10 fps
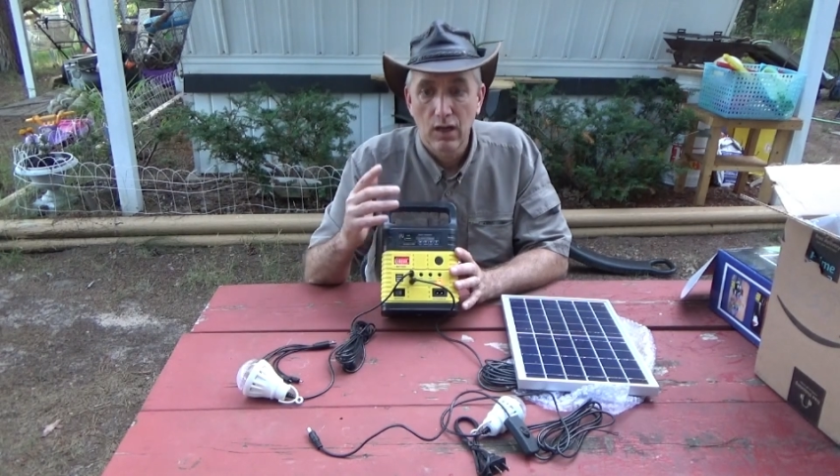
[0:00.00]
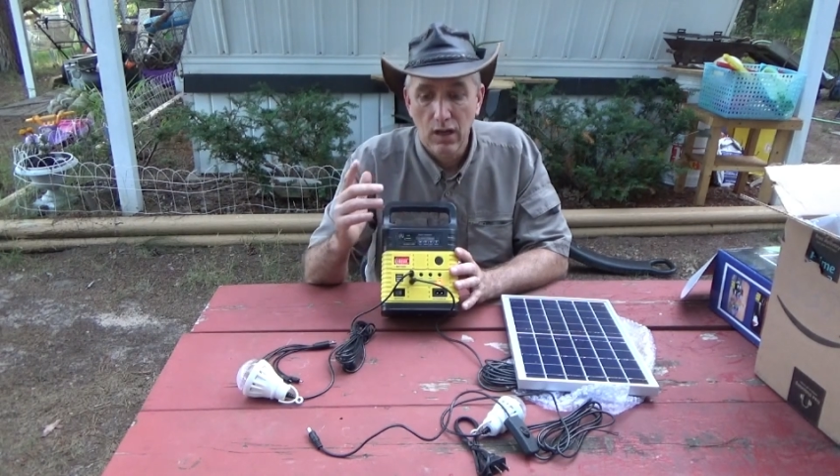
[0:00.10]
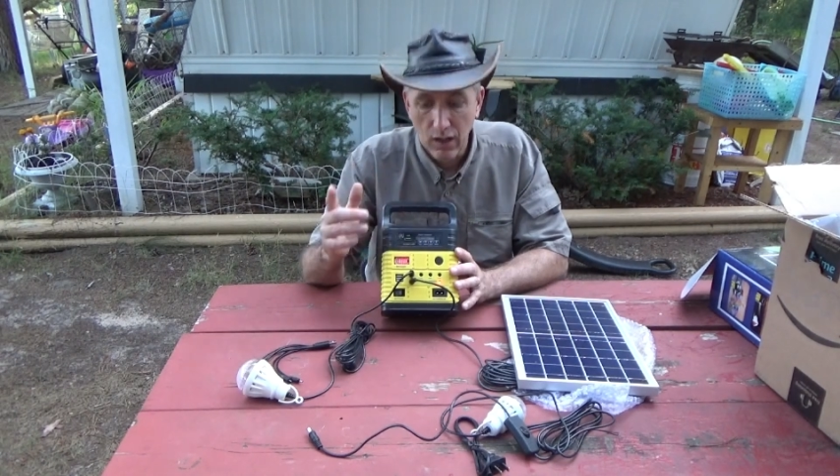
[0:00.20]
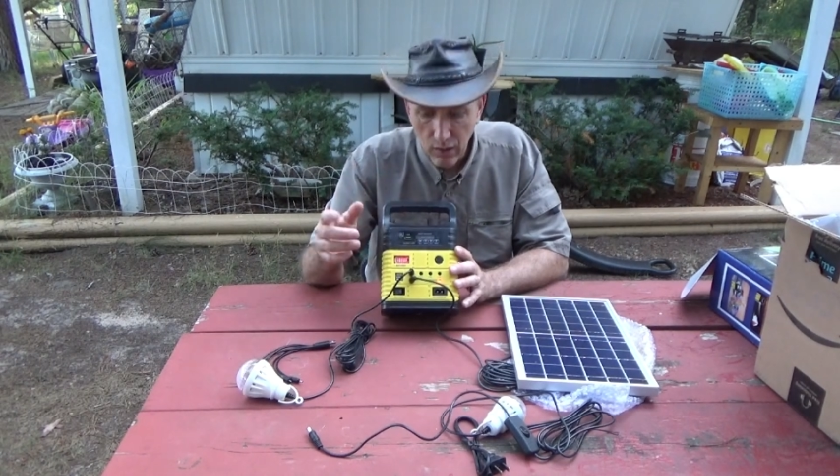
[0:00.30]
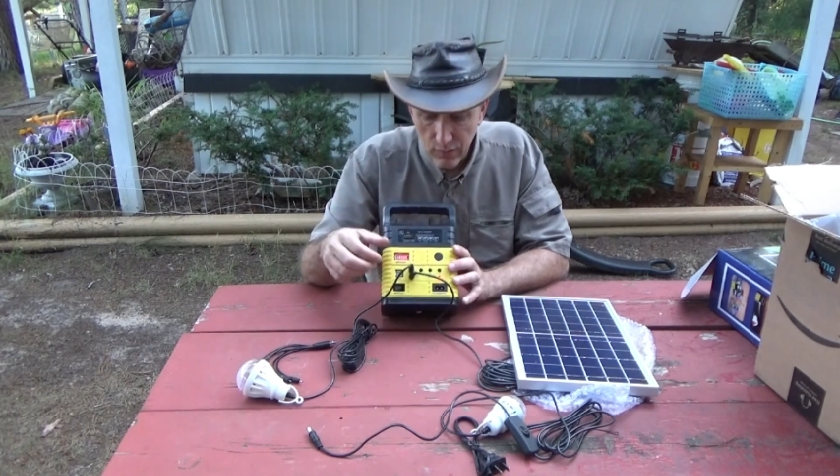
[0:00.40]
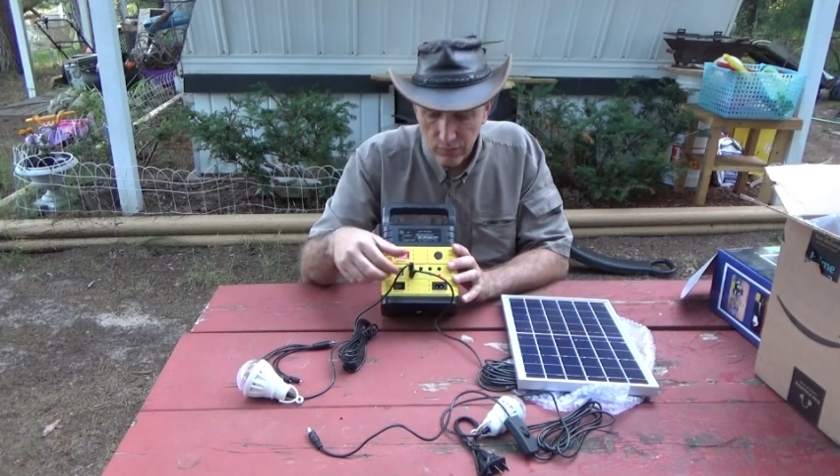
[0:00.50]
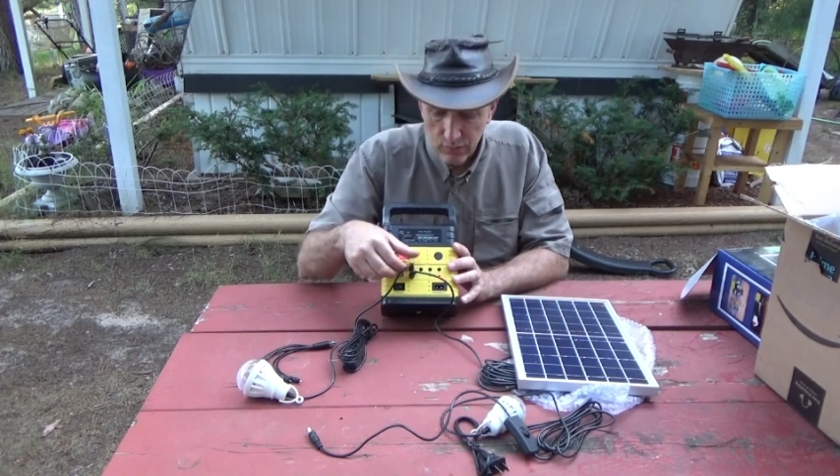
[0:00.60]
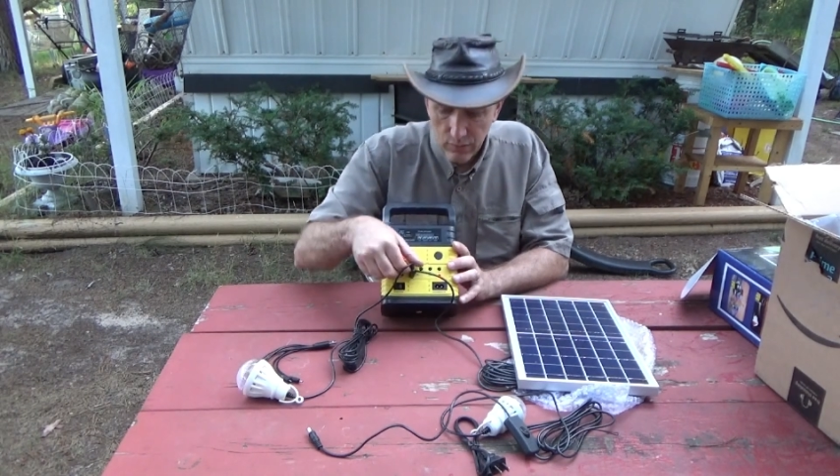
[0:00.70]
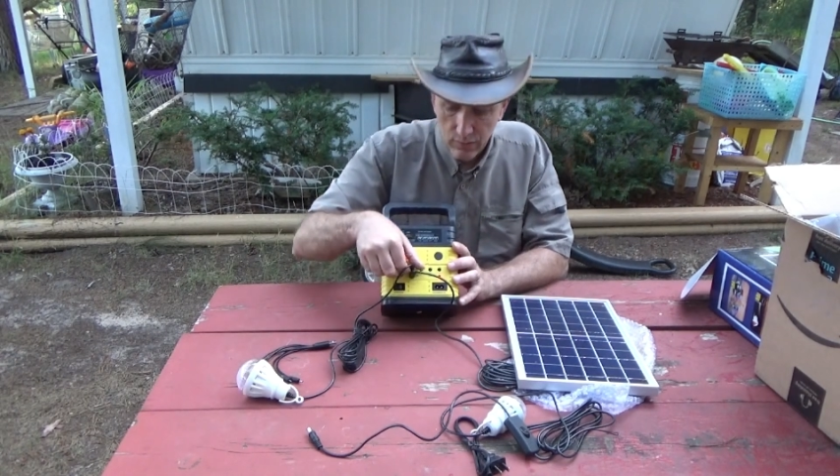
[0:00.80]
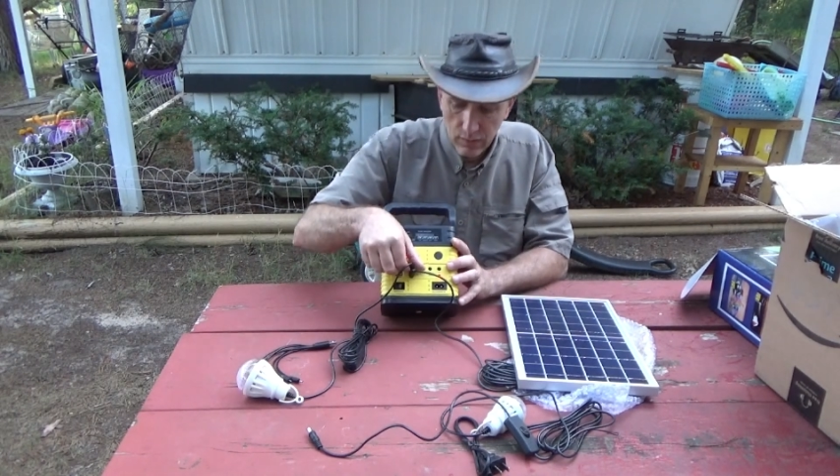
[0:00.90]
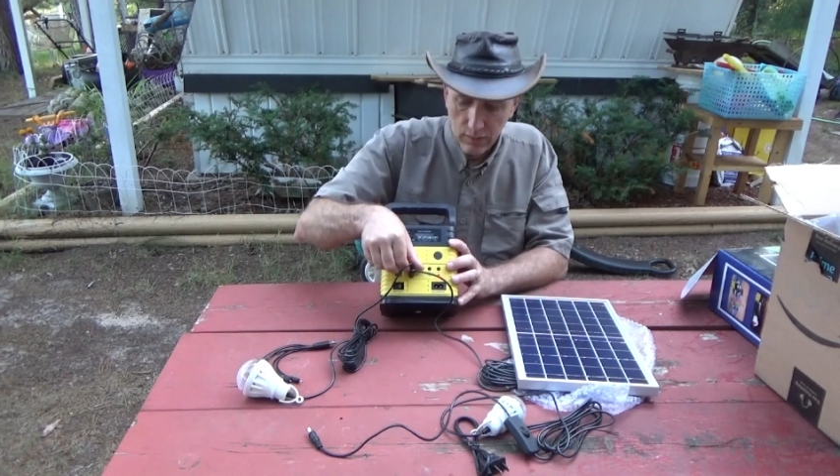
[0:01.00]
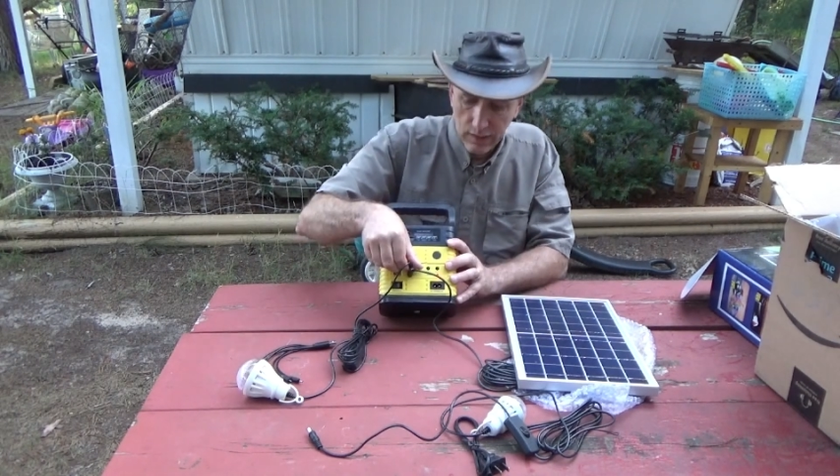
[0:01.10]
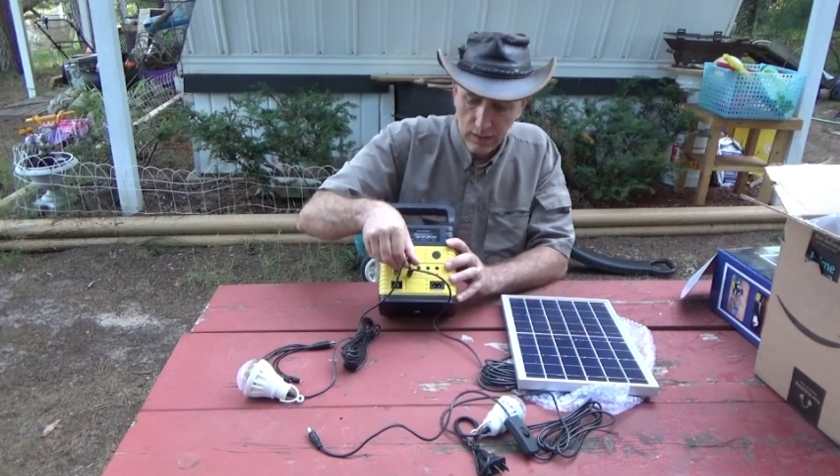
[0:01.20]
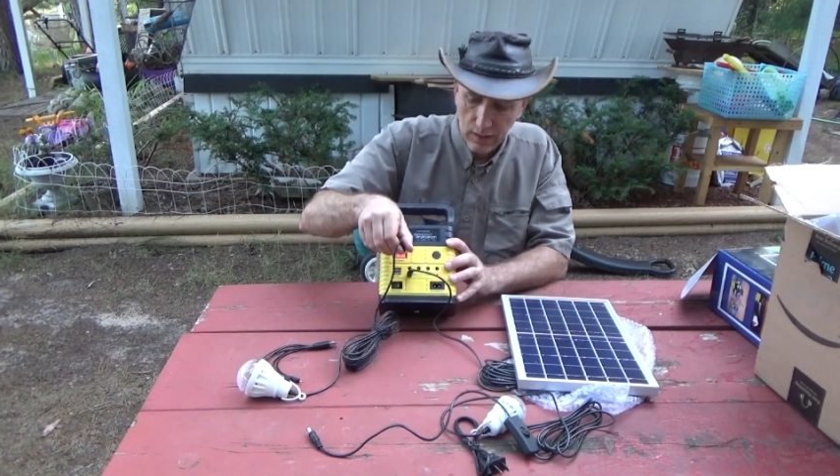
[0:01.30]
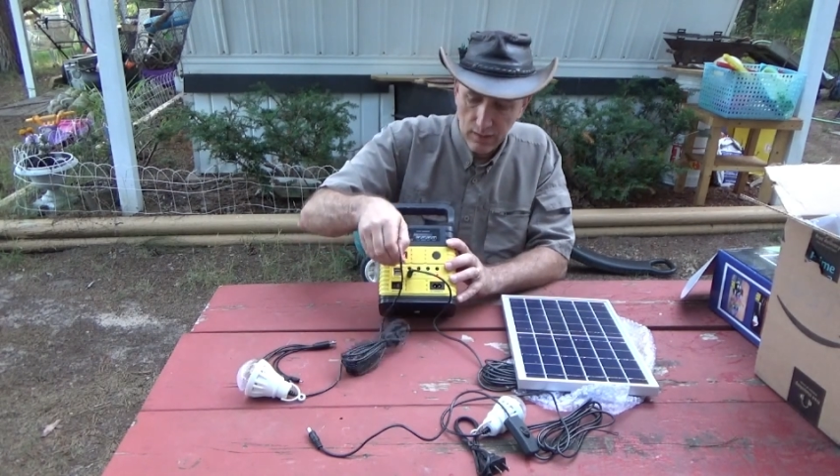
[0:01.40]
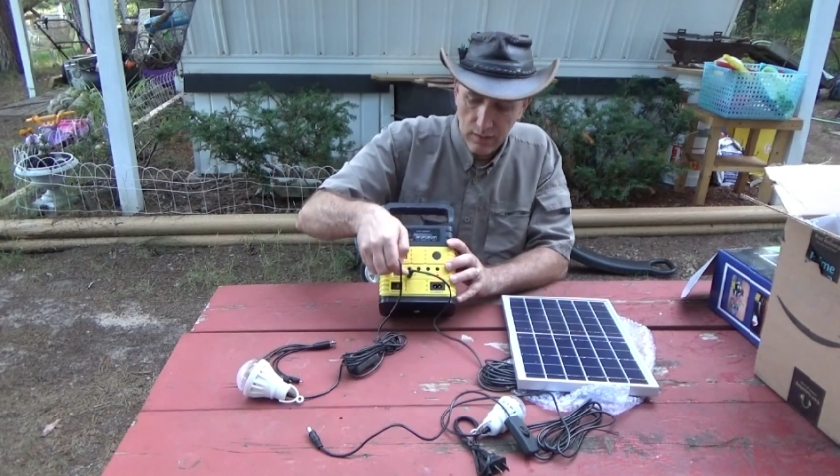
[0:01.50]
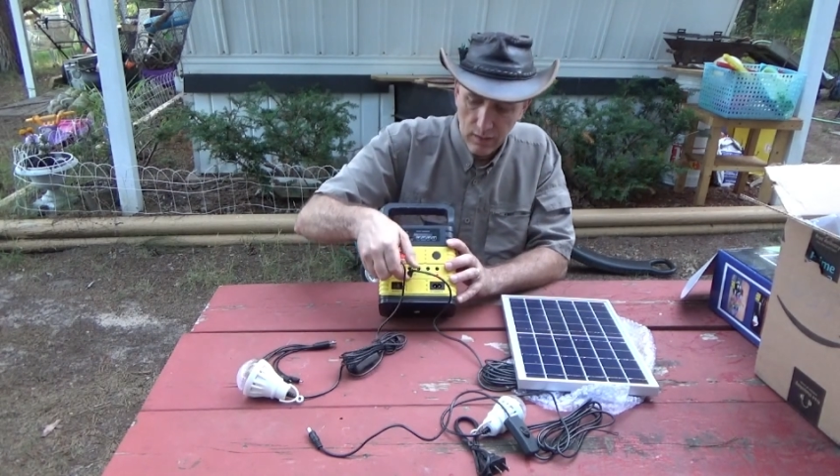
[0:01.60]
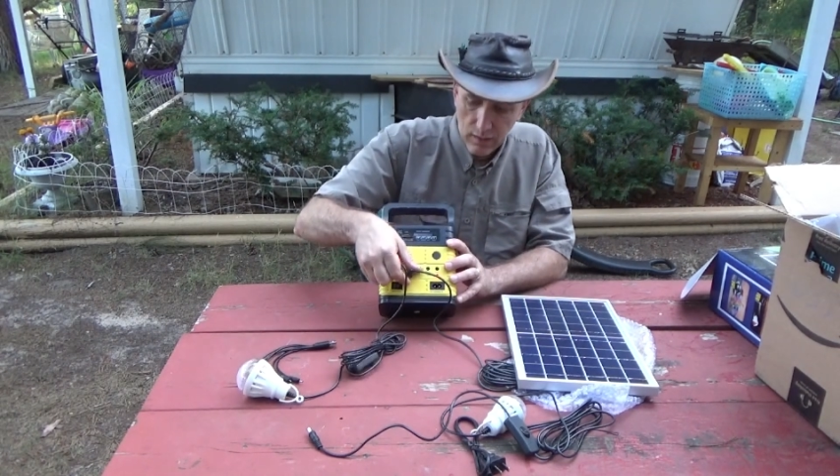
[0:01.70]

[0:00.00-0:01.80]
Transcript: I also, again,